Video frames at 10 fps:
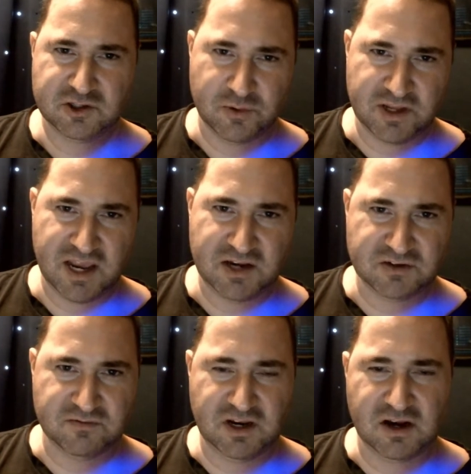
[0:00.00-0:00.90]
in the case
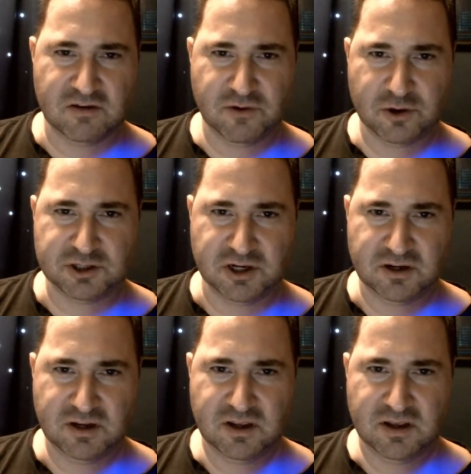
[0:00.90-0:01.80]
of deconversion,
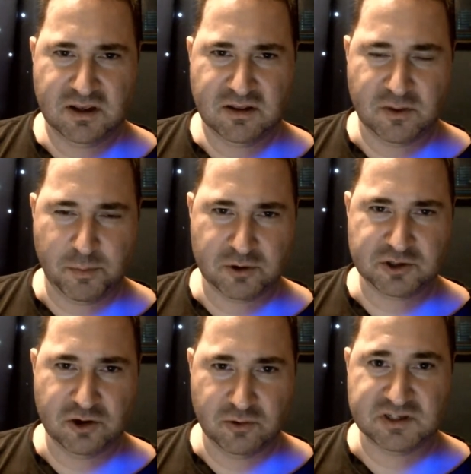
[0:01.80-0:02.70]
the person
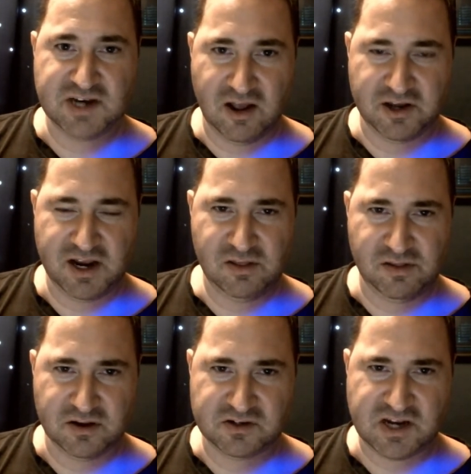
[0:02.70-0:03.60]
who is now an
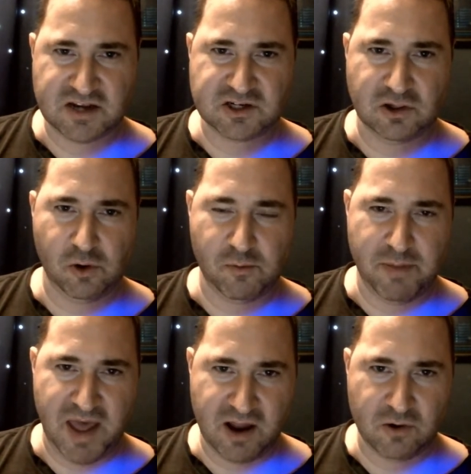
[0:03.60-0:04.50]
atheist has to look
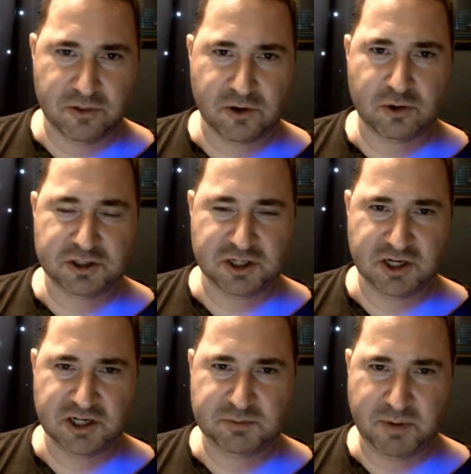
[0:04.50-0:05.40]
back on their Christian
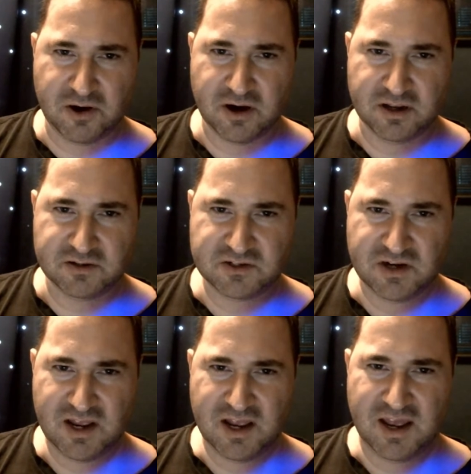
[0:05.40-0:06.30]
experience
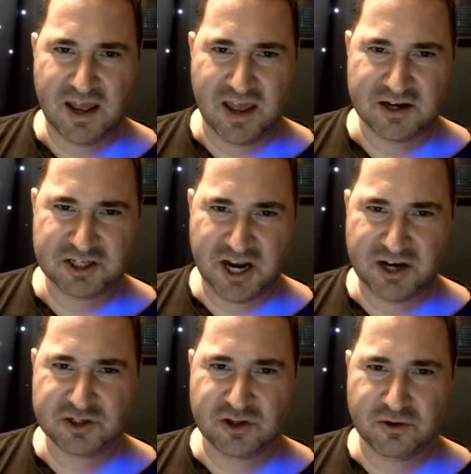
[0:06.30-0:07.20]
and
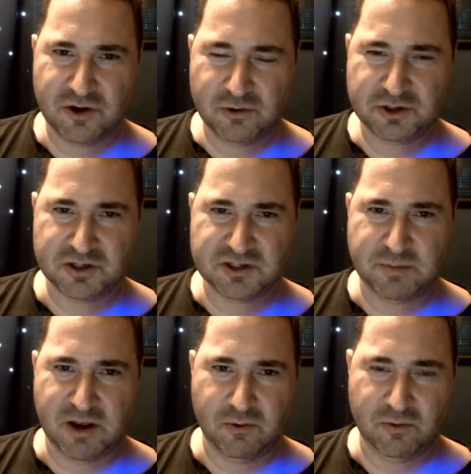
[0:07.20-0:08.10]
change their notions
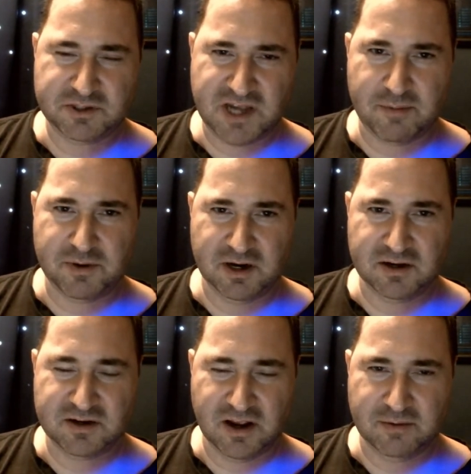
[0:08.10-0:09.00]
about what was happening at
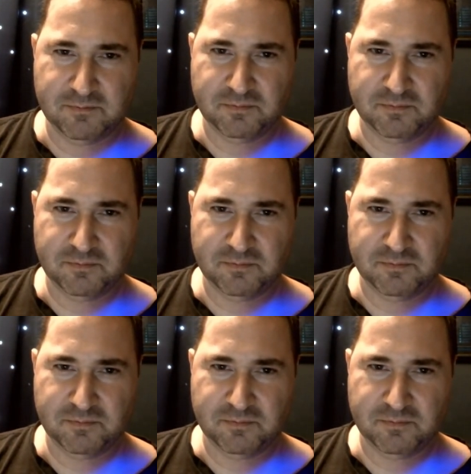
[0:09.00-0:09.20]
the time.